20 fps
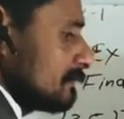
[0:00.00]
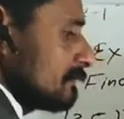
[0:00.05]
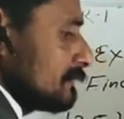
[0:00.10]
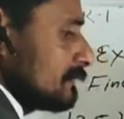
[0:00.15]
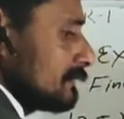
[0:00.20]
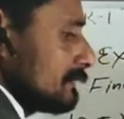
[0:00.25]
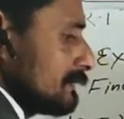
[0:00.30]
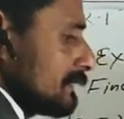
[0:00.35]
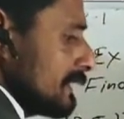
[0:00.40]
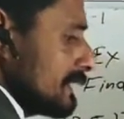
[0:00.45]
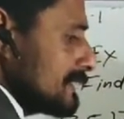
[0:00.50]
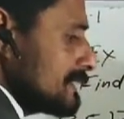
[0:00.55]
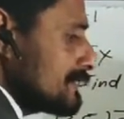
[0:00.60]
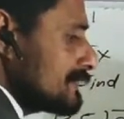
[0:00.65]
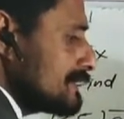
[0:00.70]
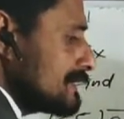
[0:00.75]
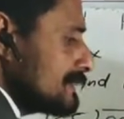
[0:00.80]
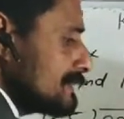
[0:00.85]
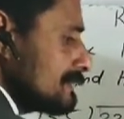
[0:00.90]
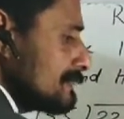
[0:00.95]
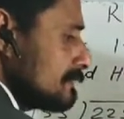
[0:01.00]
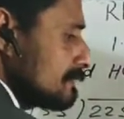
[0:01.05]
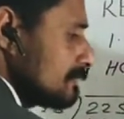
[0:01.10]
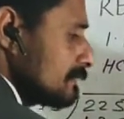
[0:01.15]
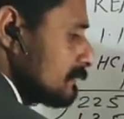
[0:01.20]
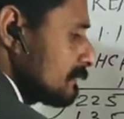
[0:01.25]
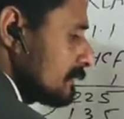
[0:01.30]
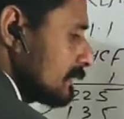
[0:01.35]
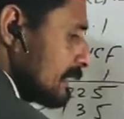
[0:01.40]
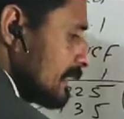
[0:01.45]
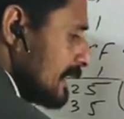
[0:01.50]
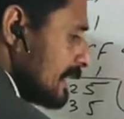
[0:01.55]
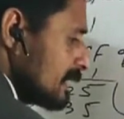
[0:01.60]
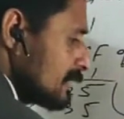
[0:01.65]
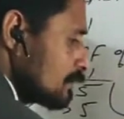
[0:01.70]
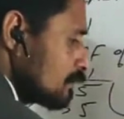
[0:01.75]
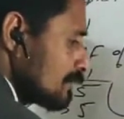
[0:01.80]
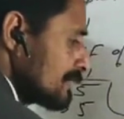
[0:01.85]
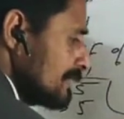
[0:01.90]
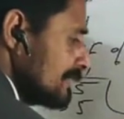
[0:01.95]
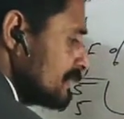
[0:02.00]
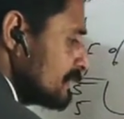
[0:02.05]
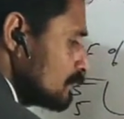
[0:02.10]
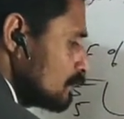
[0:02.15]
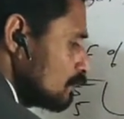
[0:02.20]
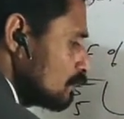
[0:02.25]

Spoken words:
90 accurate 2